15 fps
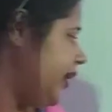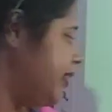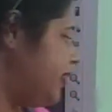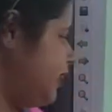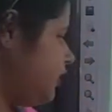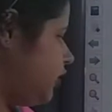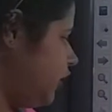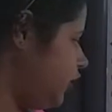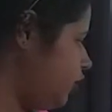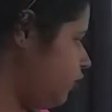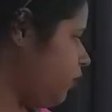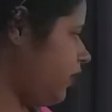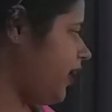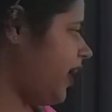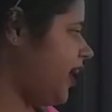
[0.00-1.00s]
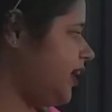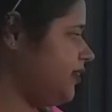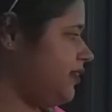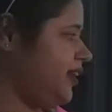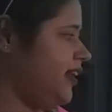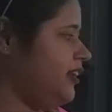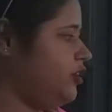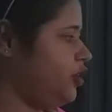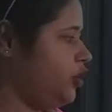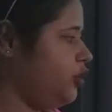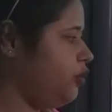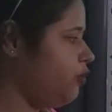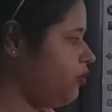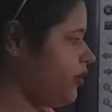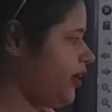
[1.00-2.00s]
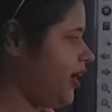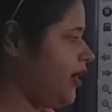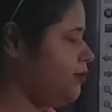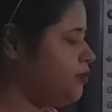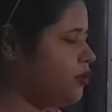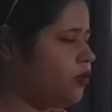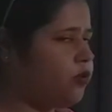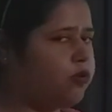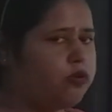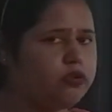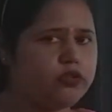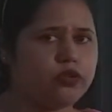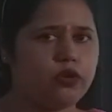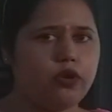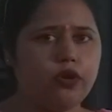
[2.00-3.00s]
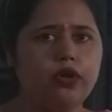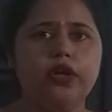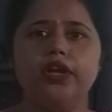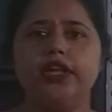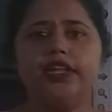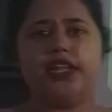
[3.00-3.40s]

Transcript: the scheduled caste and scheduled tribes also,